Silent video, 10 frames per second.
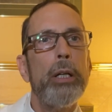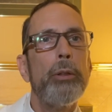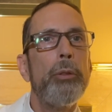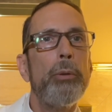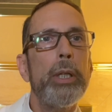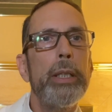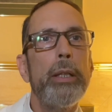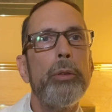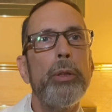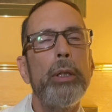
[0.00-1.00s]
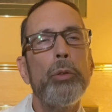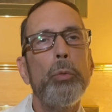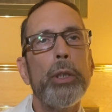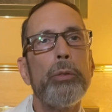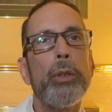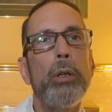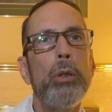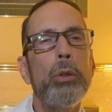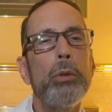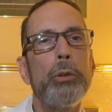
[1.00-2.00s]
arthritis is what's
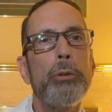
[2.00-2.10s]
called